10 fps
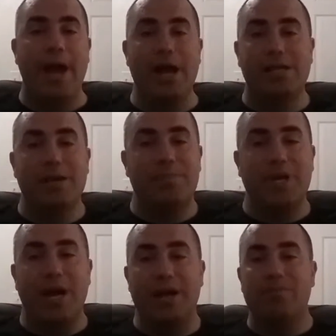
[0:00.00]
I get
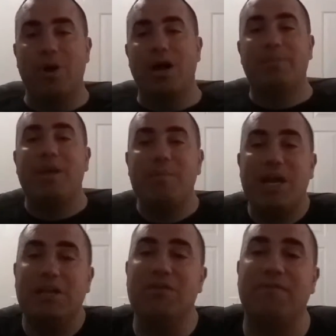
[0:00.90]
behind Robb. They
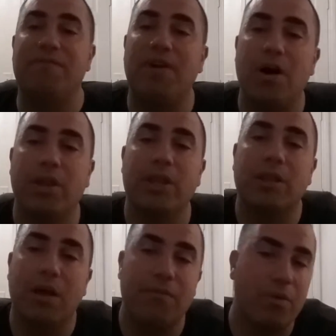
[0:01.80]
make you fall
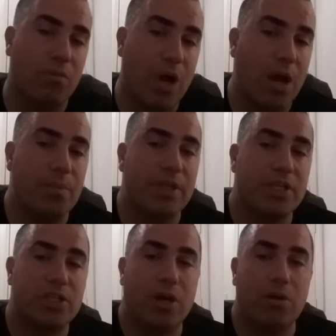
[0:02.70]
in love with Robb in the
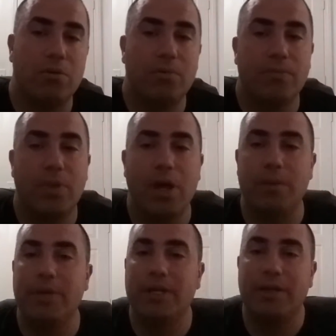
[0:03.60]
show.
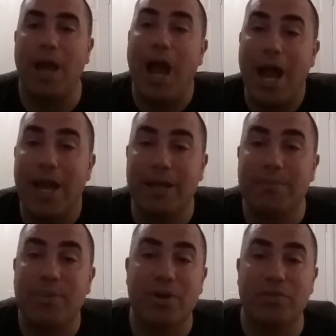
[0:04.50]
I mean, I
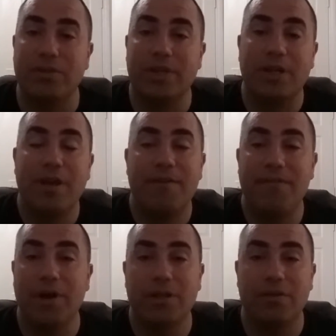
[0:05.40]
personally
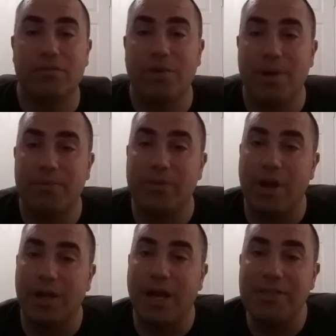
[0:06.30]
fell in love with Robb
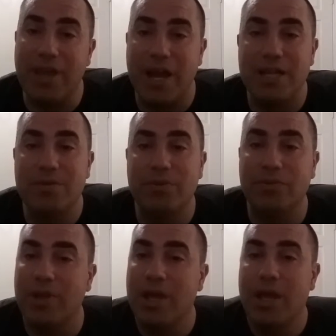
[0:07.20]
Stark. I thought he
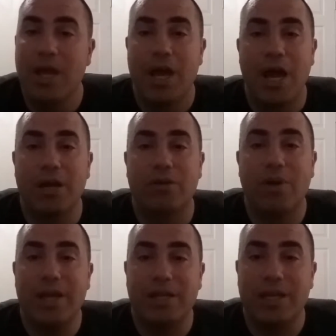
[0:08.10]
was a
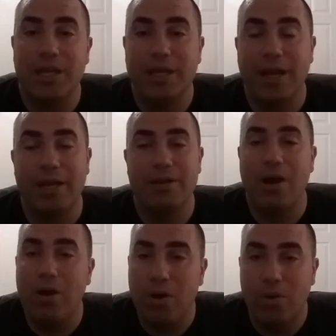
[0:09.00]
great king. I
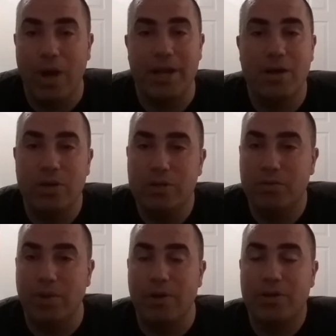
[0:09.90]
know
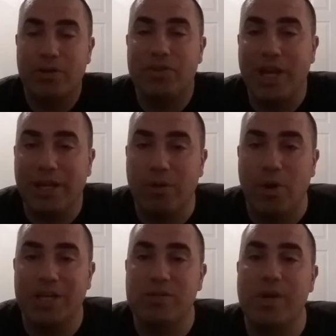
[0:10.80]
your second
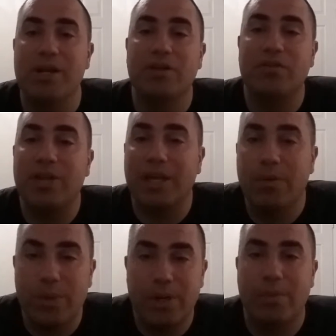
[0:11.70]
watch around, your
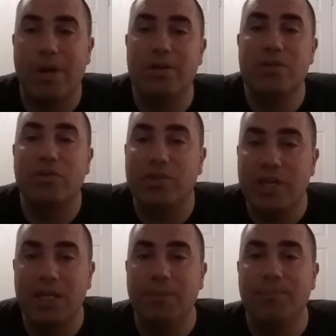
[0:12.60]
second read around, you
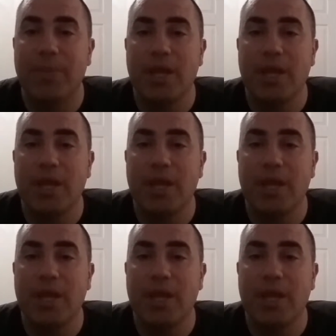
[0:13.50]
see